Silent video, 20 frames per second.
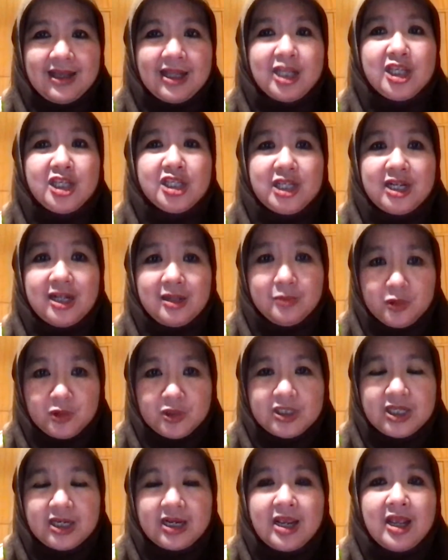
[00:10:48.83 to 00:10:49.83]
additional
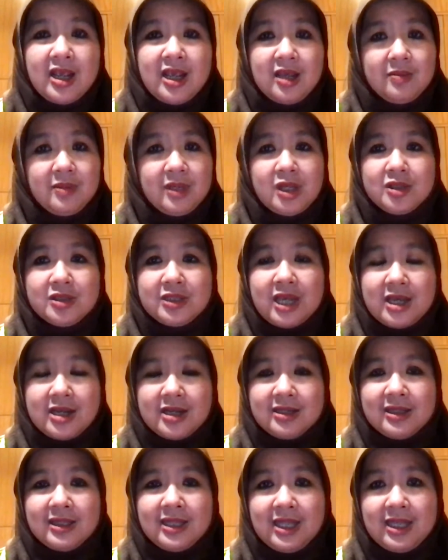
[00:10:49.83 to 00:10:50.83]
booster because
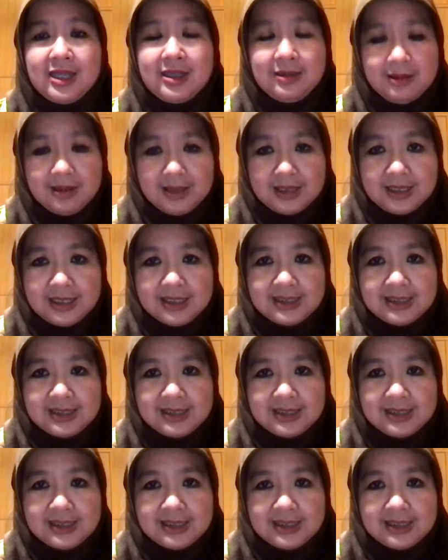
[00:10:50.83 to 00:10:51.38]
currently